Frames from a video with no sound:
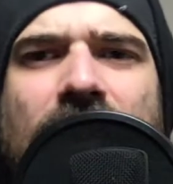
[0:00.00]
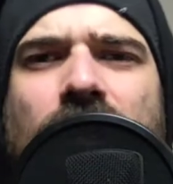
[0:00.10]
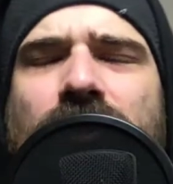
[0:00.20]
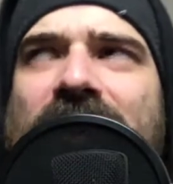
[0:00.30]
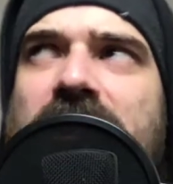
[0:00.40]

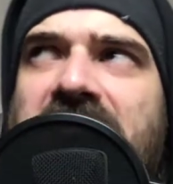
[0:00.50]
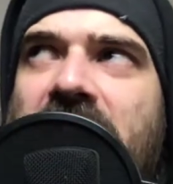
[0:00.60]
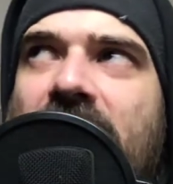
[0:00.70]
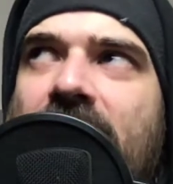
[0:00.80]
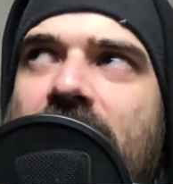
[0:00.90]
Look, that's
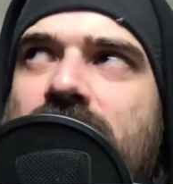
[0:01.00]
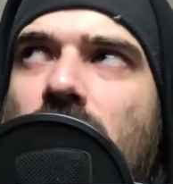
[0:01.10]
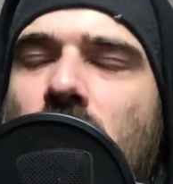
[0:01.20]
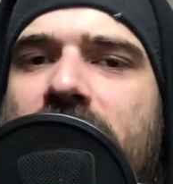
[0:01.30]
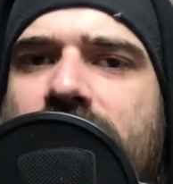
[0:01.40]
fair. It's
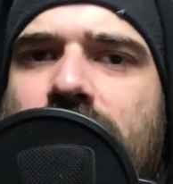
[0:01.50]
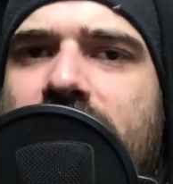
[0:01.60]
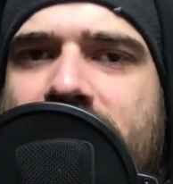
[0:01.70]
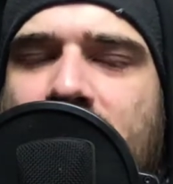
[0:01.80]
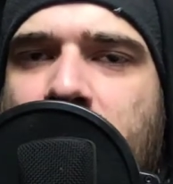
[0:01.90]
always good
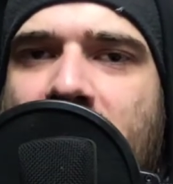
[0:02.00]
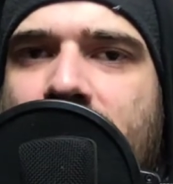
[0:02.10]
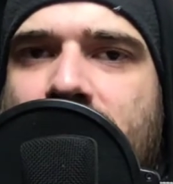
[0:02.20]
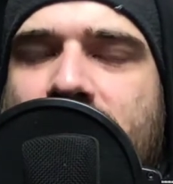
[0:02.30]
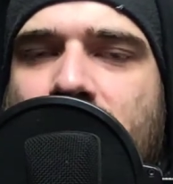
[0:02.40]
to set
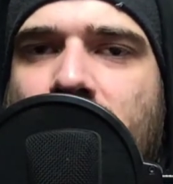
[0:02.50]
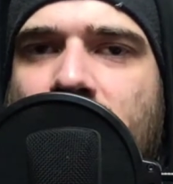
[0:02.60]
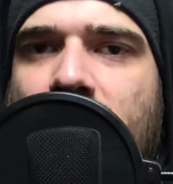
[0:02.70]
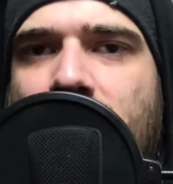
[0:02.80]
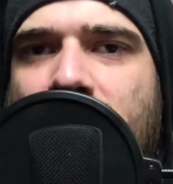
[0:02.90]
boundaries
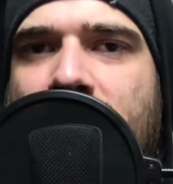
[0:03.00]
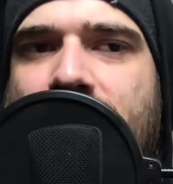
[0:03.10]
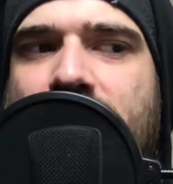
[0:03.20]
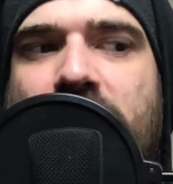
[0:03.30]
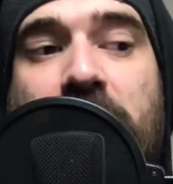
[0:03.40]
early in the
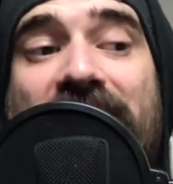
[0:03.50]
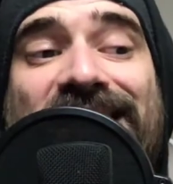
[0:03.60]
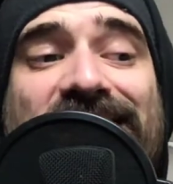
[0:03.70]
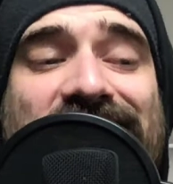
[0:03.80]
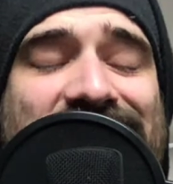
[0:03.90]
relationship, but
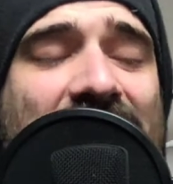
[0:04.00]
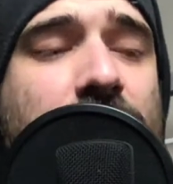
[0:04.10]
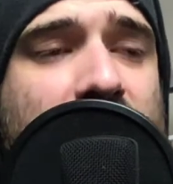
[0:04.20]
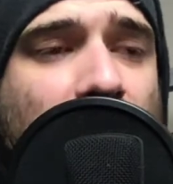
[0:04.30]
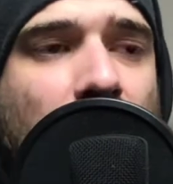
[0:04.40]
at the
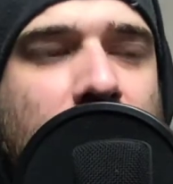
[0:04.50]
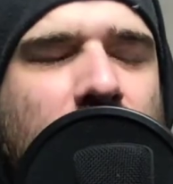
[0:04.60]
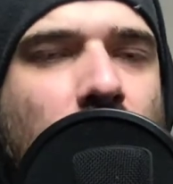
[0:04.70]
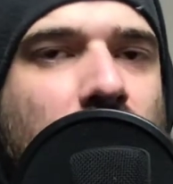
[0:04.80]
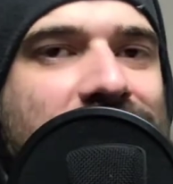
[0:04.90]
same time, you
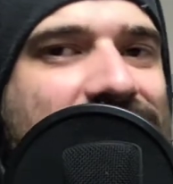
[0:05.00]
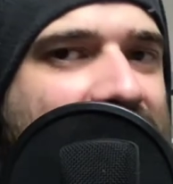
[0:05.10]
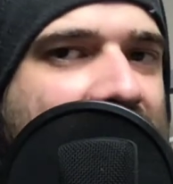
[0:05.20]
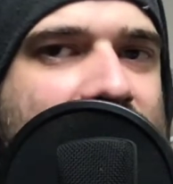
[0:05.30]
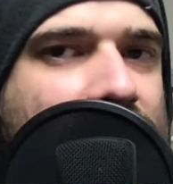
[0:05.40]
don't want to
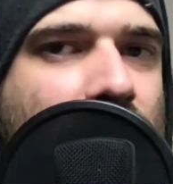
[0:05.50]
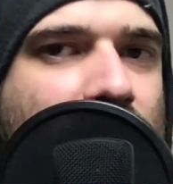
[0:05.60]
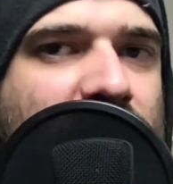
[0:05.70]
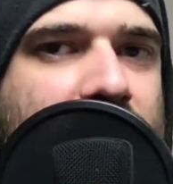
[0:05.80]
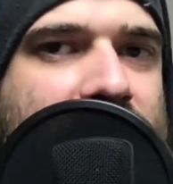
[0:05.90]
scare someone
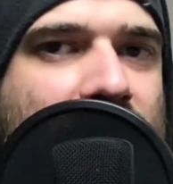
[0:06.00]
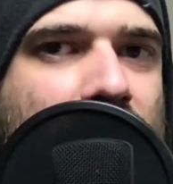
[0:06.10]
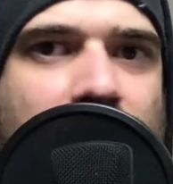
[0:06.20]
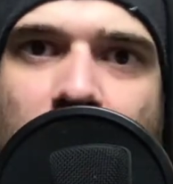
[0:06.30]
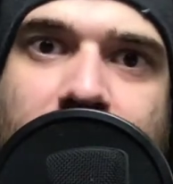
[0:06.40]
off by
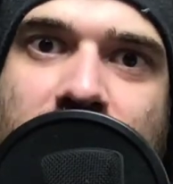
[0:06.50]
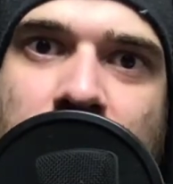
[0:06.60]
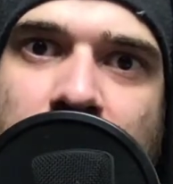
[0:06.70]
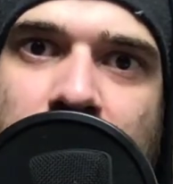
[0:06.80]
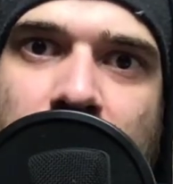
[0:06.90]
saying, get off
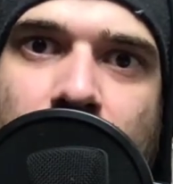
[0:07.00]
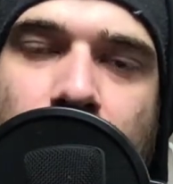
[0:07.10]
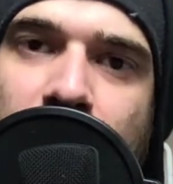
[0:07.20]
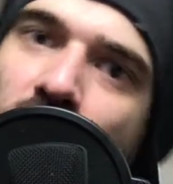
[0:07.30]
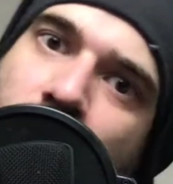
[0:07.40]
Tinder,
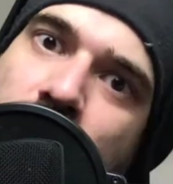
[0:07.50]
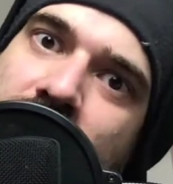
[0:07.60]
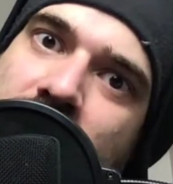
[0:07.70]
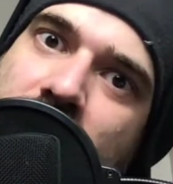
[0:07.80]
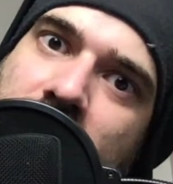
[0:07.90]
no more
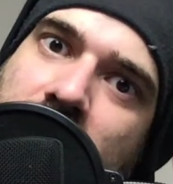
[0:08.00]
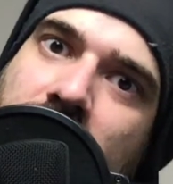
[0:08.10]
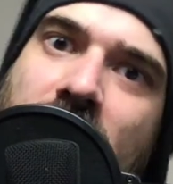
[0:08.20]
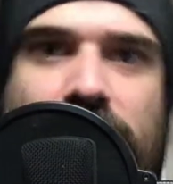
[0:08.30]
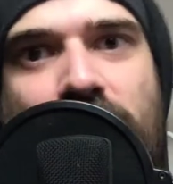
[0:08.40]
Tinder.
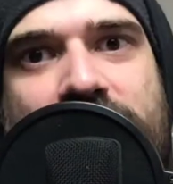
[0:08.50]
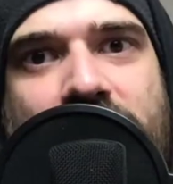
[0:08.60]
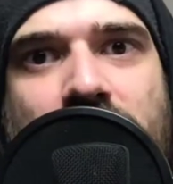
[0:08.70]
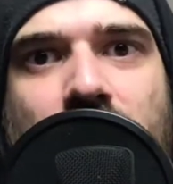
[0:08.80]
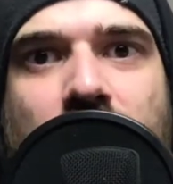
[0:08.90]

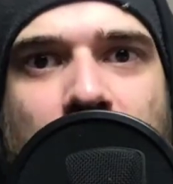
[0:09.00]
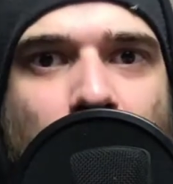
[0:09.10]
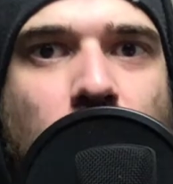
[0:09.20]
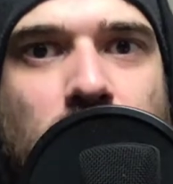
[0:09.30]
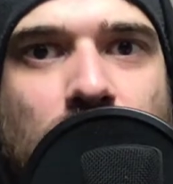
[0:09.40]
XYZ. Here
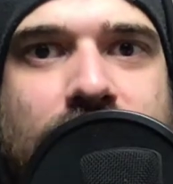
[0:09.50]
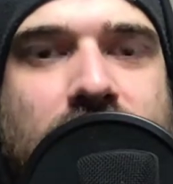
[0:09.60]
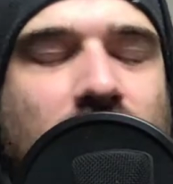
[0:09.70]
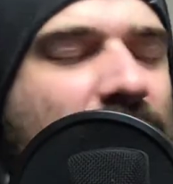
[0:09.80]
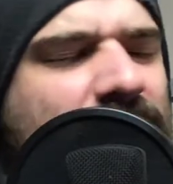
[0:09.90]
are the
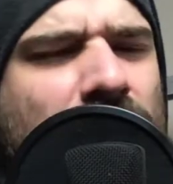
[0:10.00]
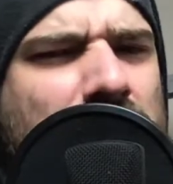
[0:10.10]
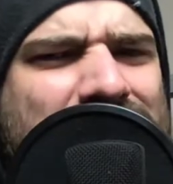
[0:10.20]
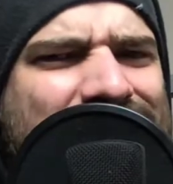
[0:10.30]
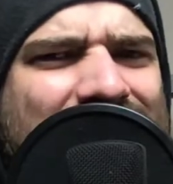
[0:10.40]
rules, right? You don't
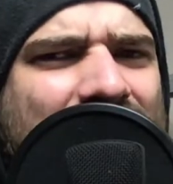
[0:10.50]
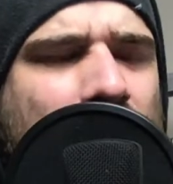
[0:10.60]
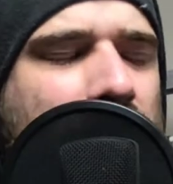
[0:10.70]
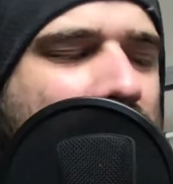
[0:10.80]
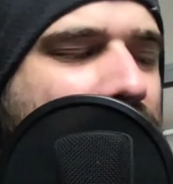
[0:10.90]
want to say
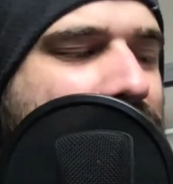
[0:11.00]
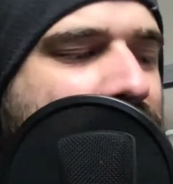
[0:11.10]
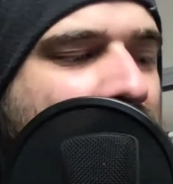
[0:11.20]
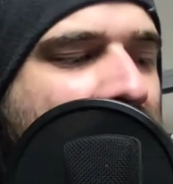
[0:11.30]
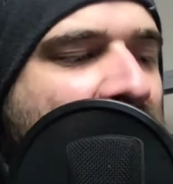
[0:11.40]
that
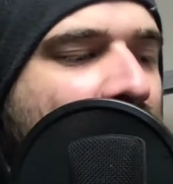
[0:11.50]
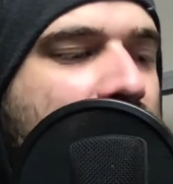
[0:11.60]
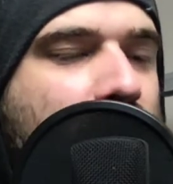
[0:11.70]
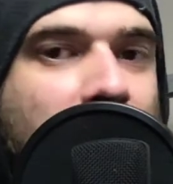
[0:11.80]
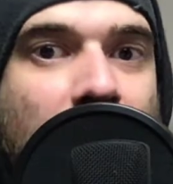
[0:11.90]
because
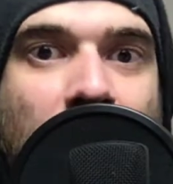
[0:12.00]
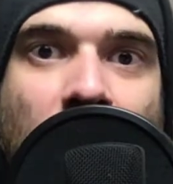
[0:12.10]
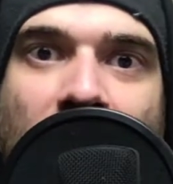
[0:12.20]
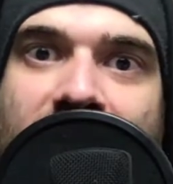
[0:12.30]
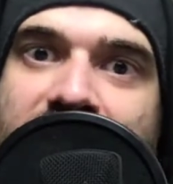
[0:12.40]
she'll be like, all
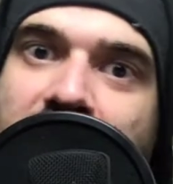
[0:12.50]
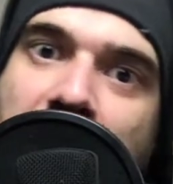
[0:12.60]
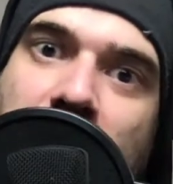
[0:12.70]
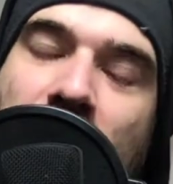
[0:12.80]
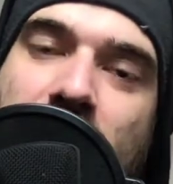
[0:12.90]
right,
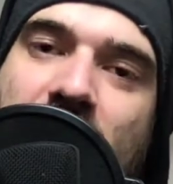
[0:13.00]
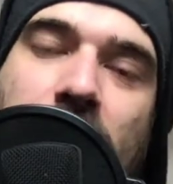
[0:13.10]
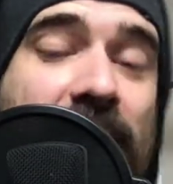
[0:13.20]
fuck it, I'm out.